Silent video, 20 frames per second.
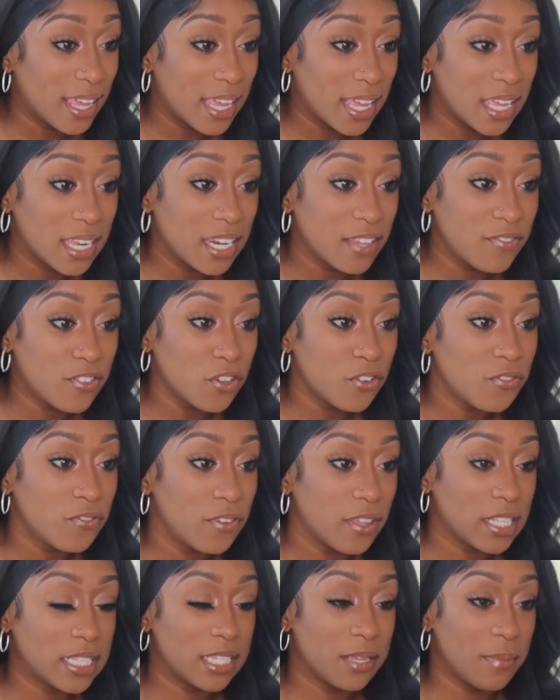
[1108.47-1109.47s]
And if you
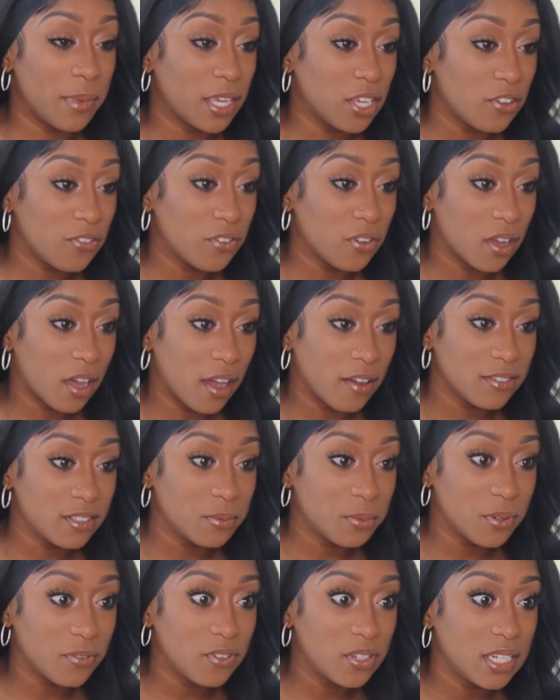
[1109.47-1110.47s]
to make you feel
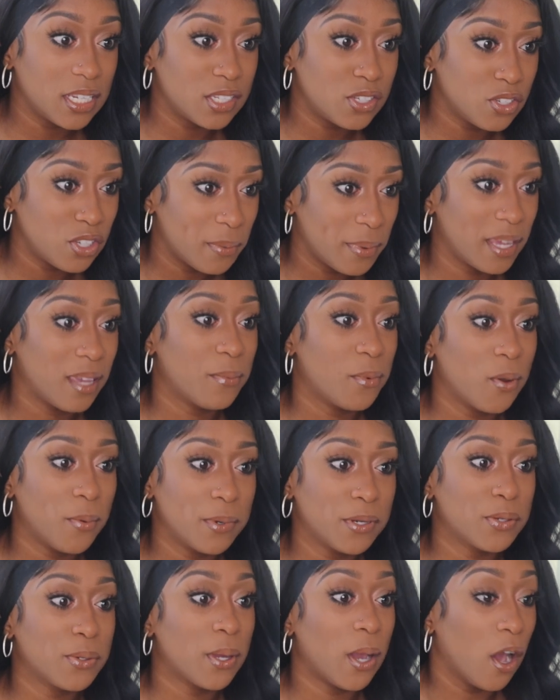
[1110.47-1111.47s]
comfortable, if you need to do your makeup
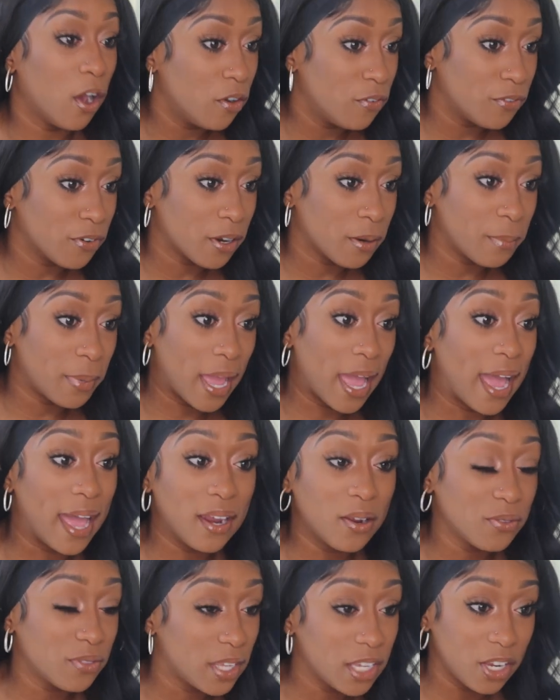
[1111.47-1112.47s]
over, do it over. But I
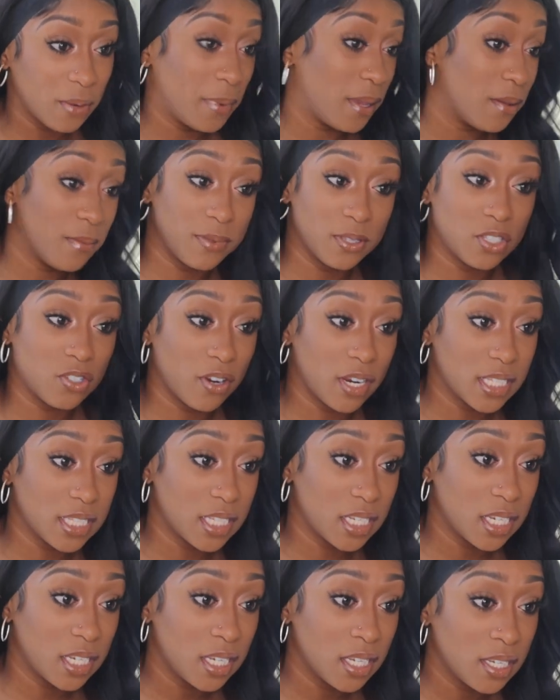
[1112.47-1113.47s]
don't think your makeup looks
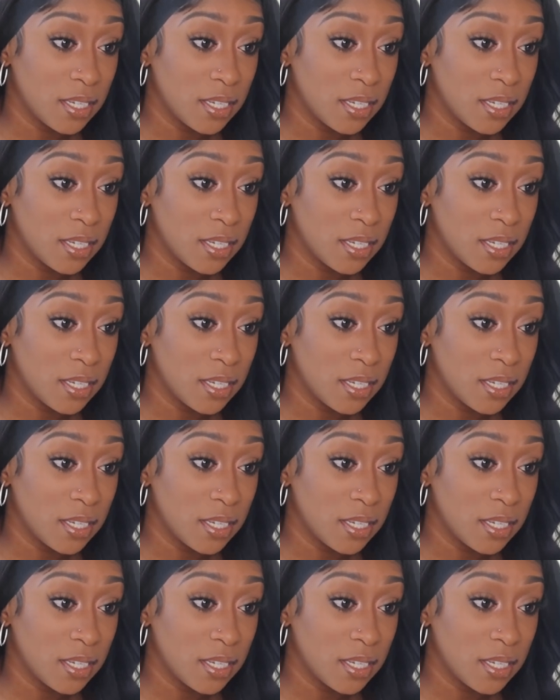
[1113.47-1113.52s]
crazy.